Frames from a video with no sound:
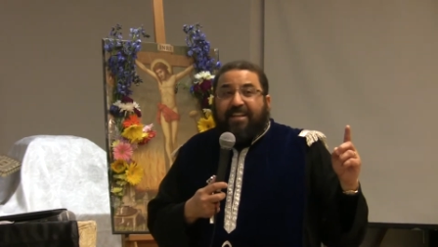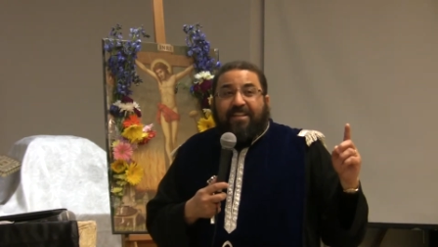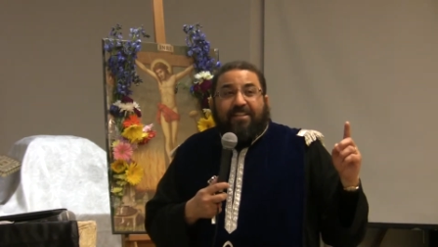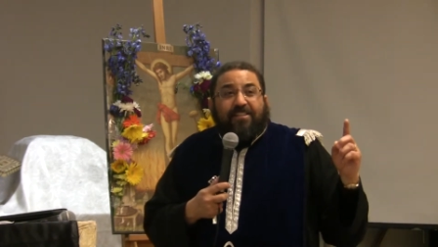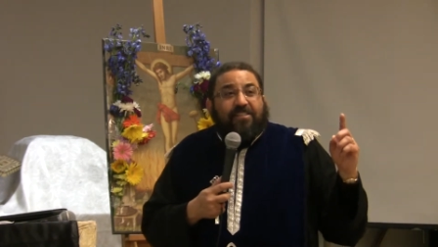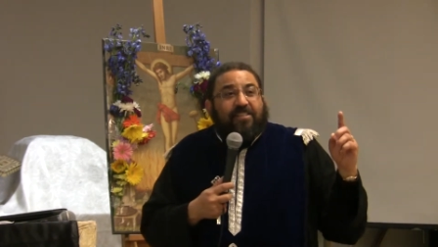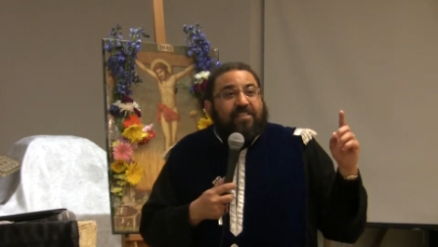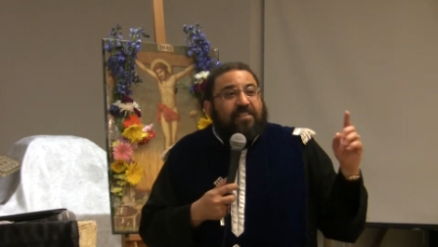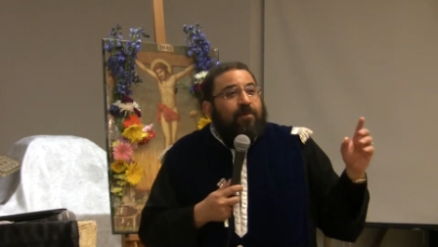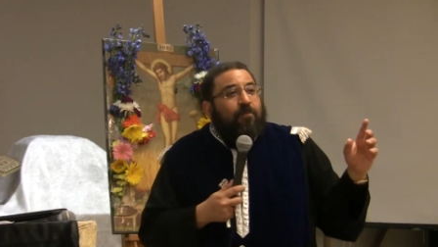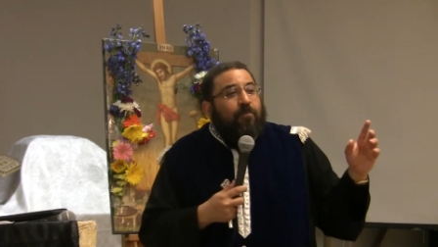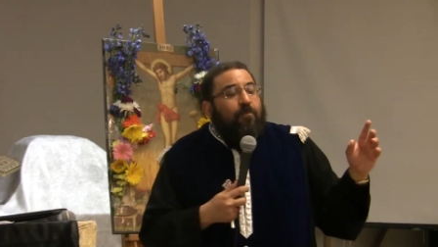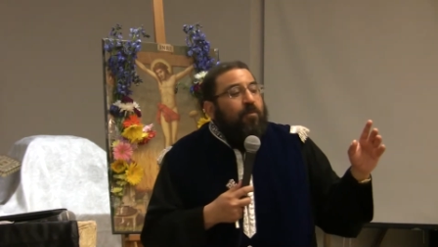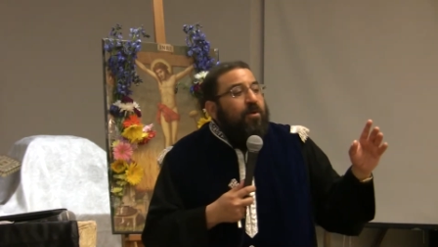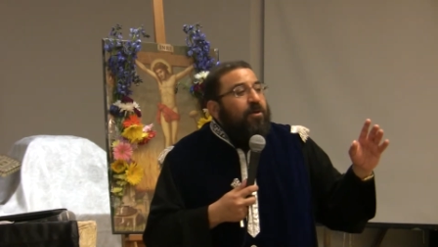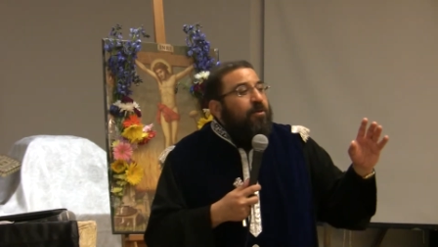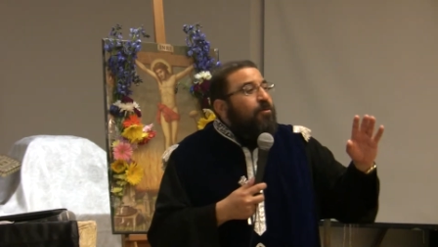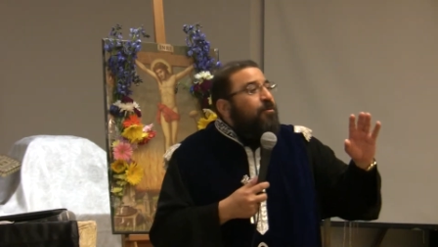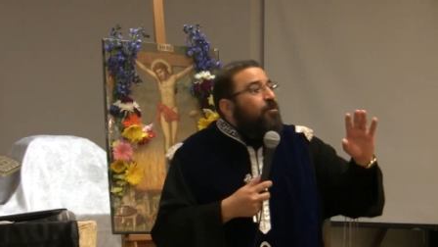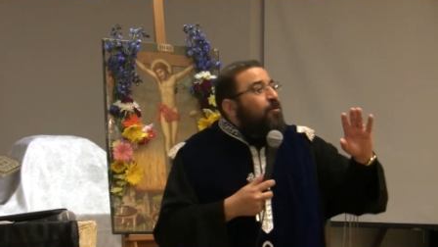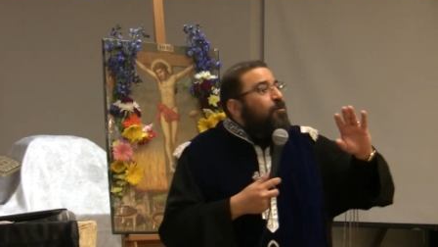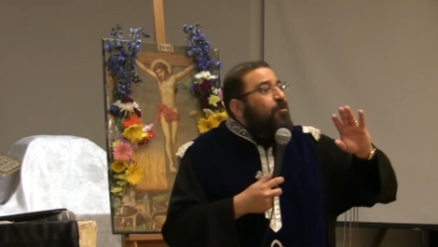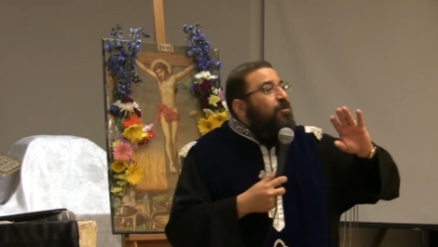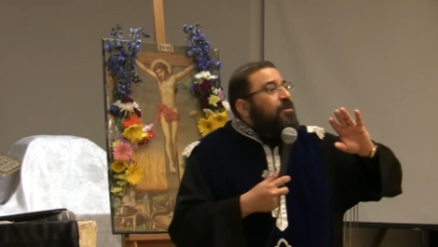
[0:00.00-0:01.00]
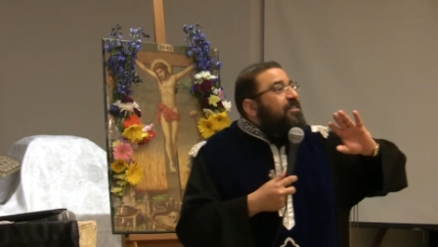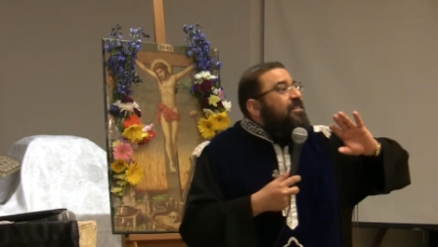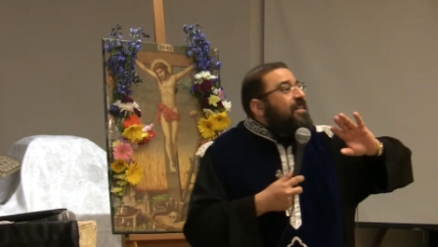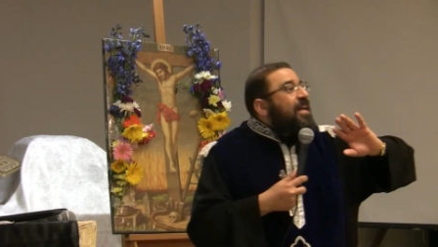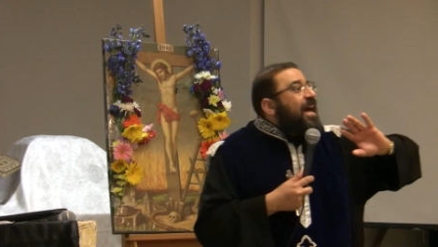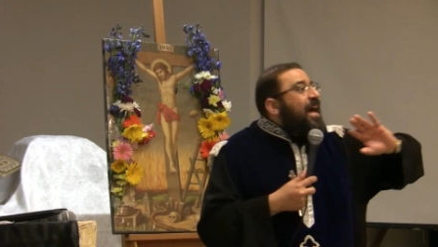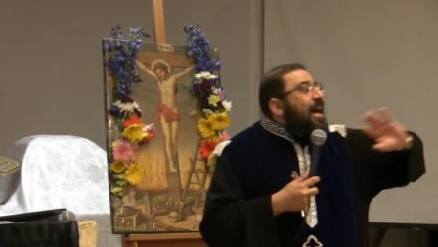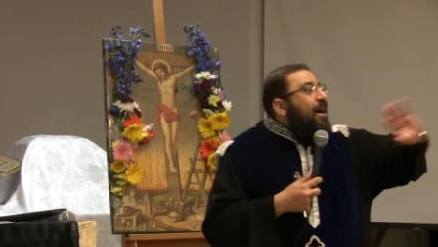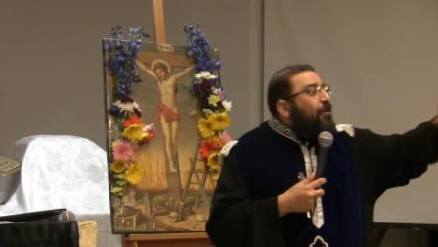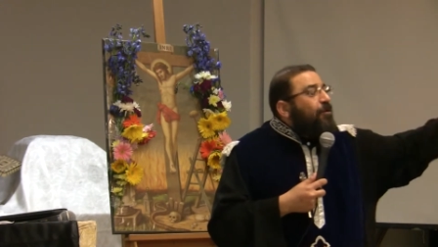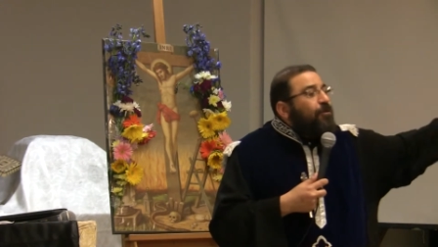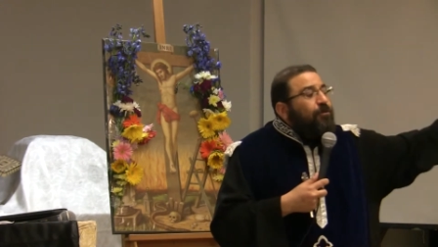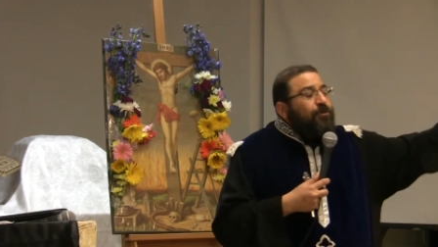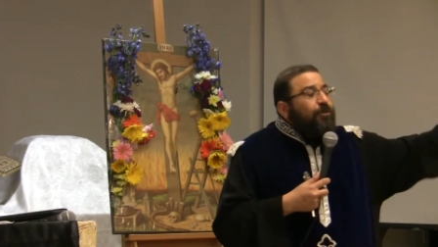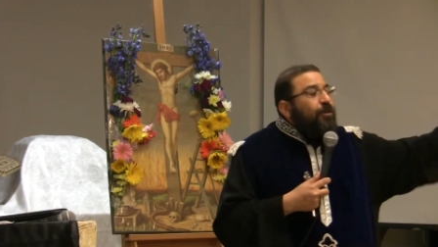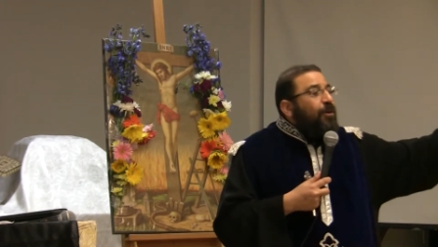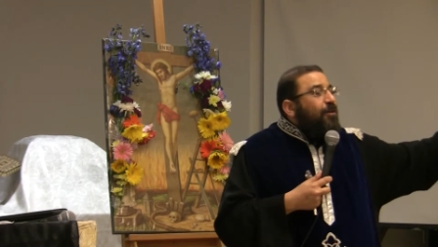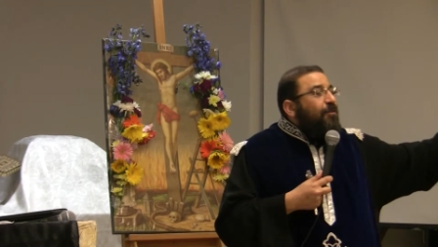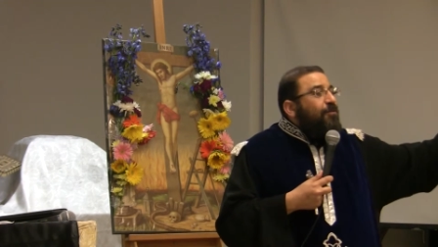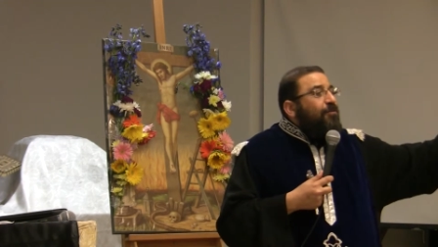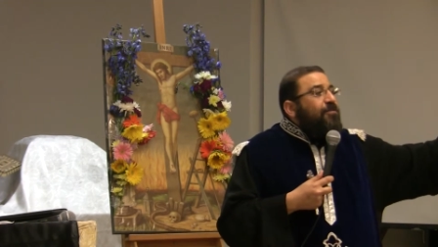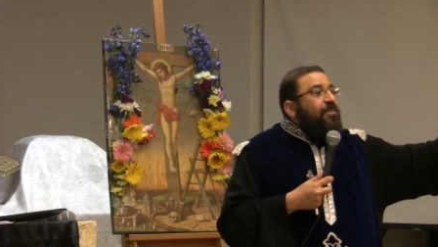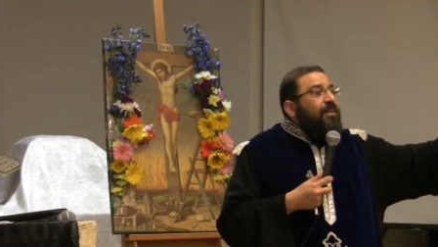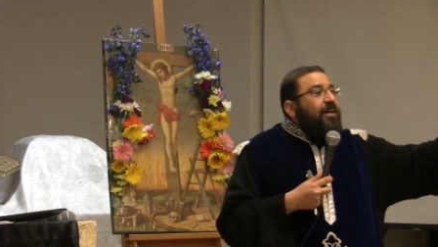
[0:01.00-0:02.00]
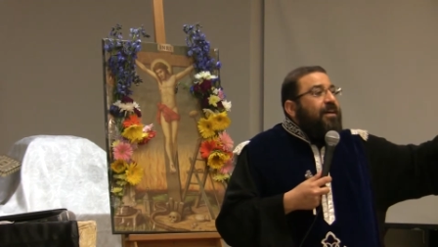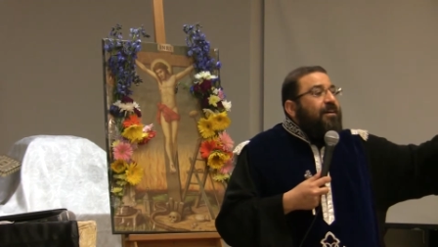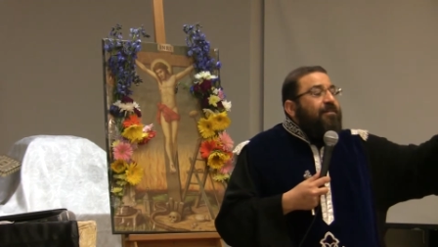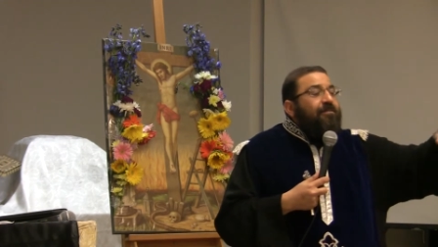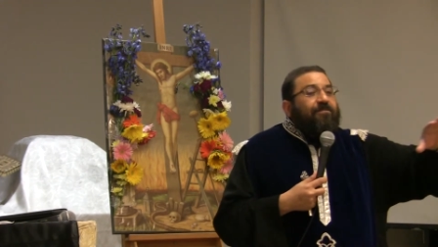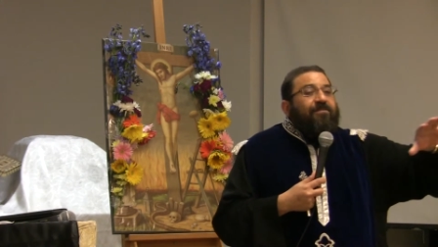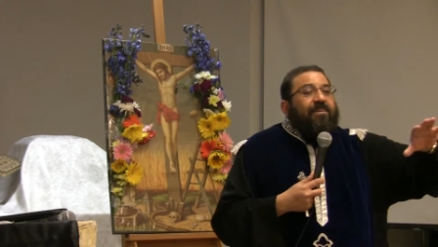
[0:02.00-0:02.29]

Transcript: someone who is out of the